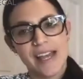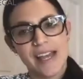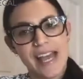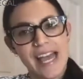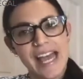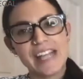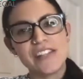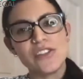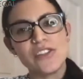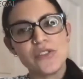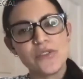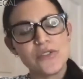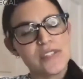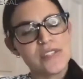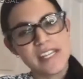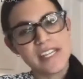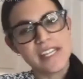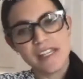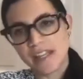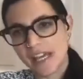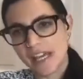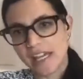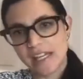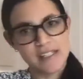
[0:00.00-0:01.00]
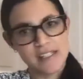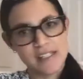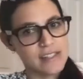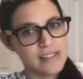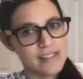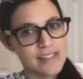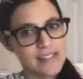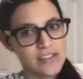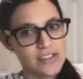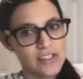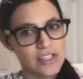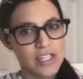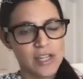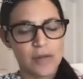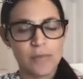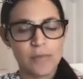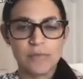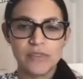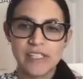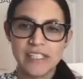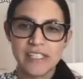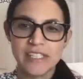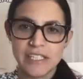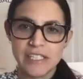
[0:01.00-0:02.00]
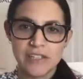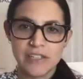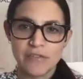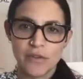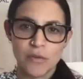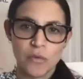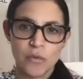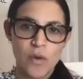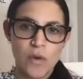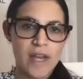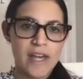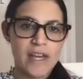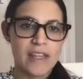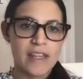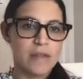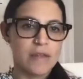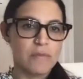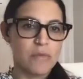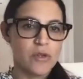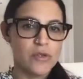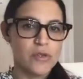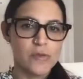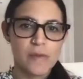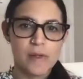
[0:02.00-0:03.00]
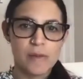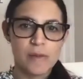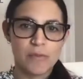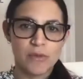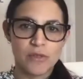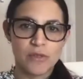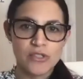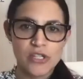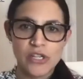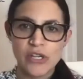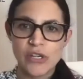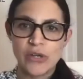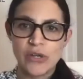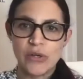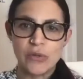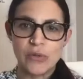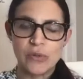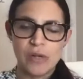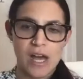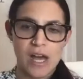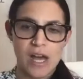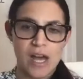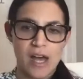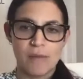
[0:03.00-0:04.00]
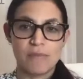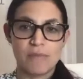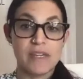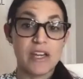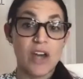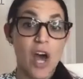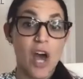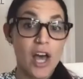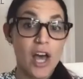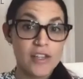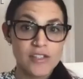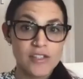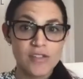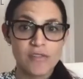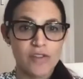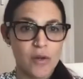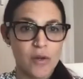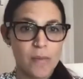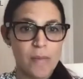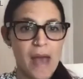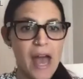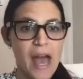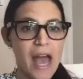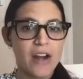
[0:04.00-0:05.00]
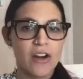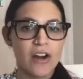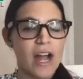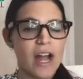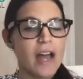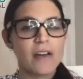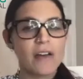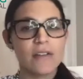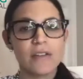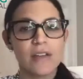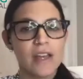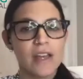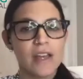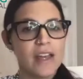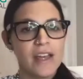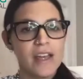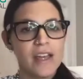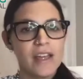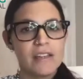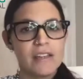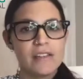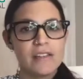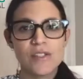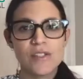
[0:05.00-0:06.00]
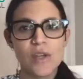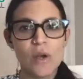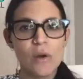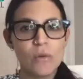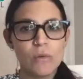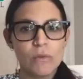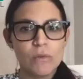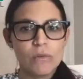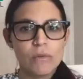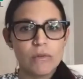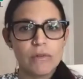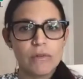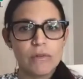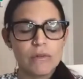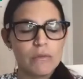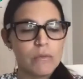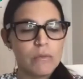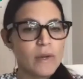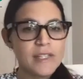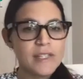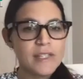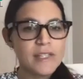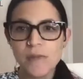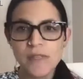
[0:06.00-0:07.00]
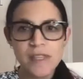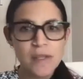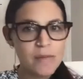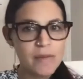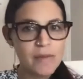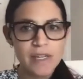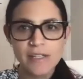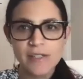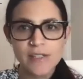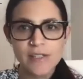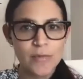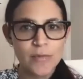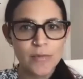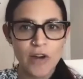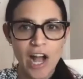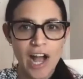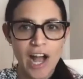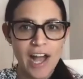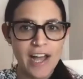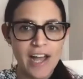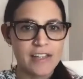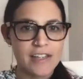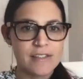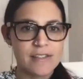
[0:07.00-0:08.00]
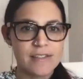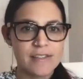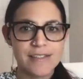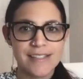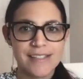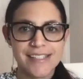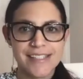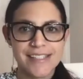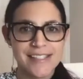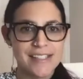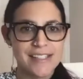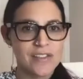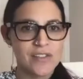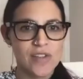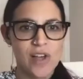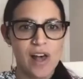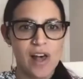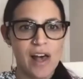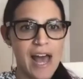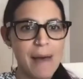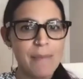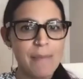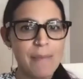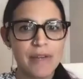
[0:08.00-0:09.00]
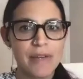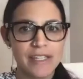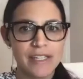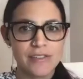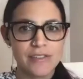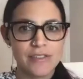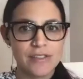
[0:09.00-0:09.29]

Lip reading: And you see things in such a completely different way than most people do because of your background. So what's been the biggest surprise since this all happened?